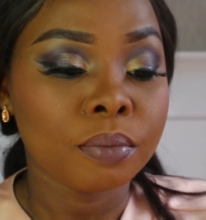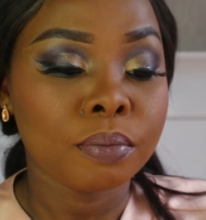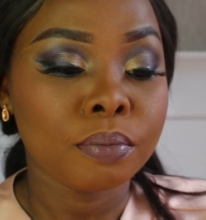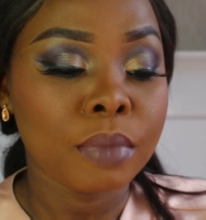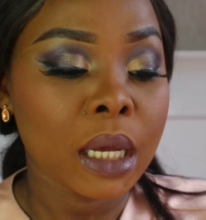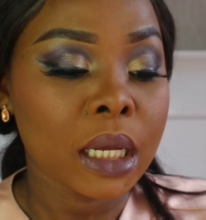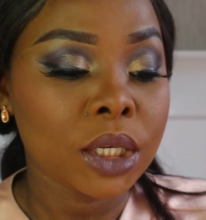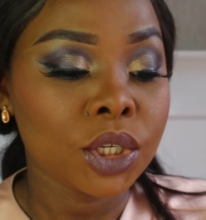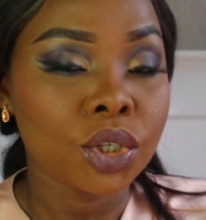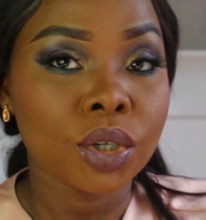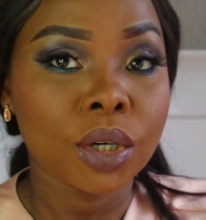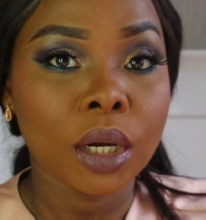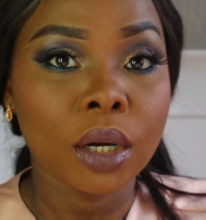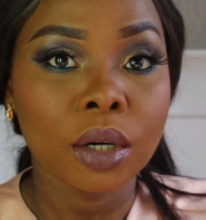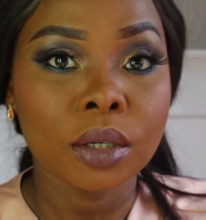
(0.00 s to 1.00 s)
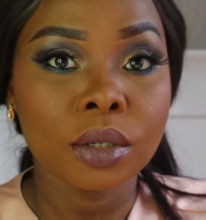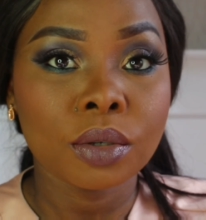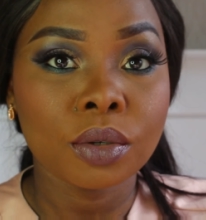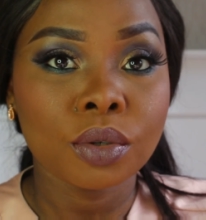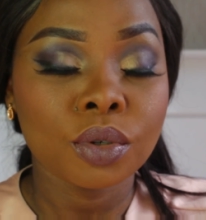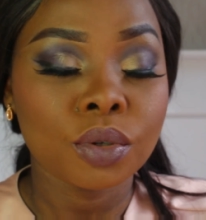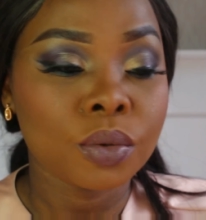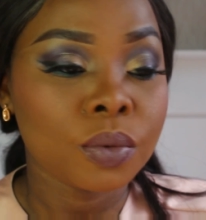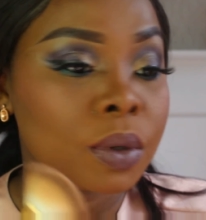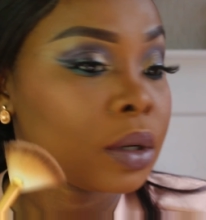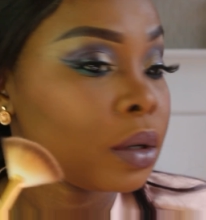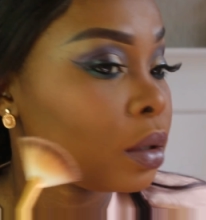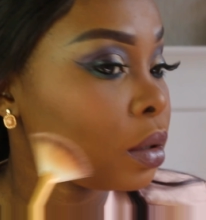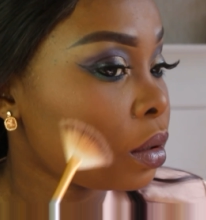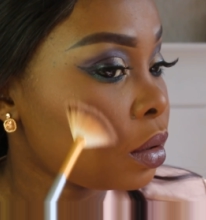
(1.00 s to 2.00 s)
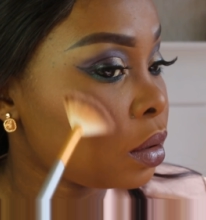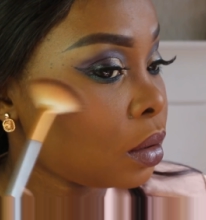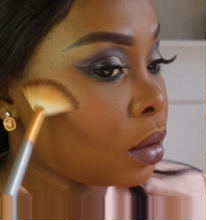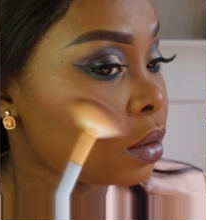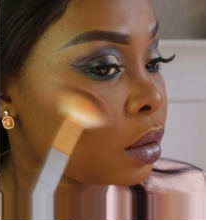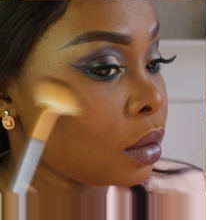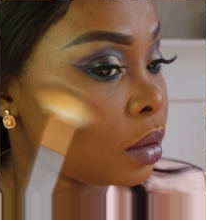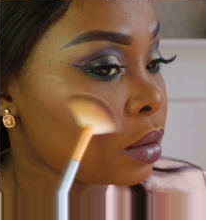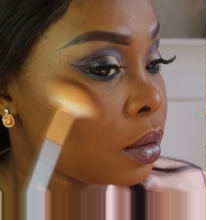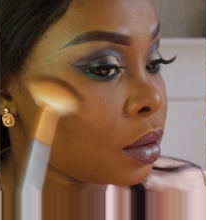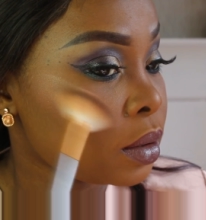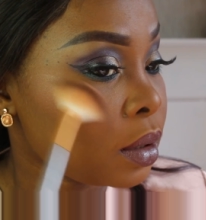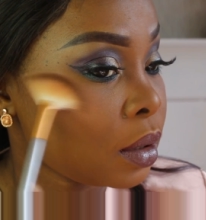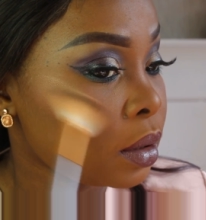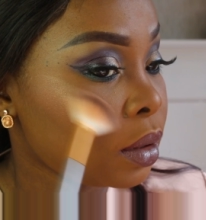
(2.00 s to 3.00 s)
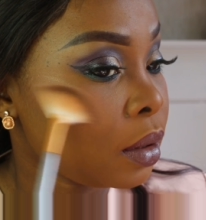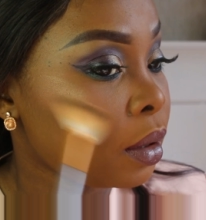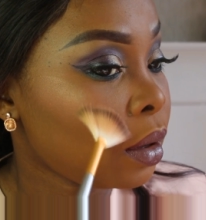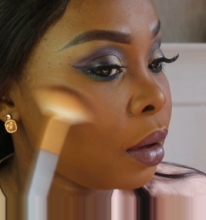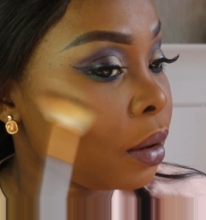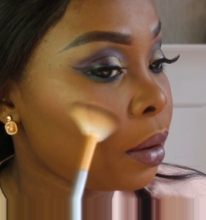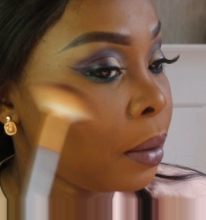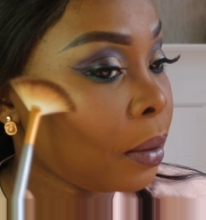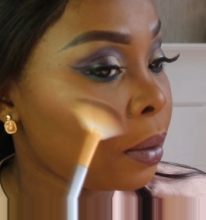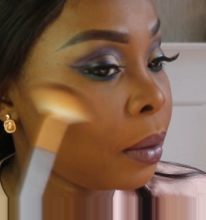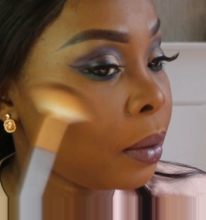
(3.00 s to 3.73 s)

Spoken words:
Big Gelato as well. Use that there.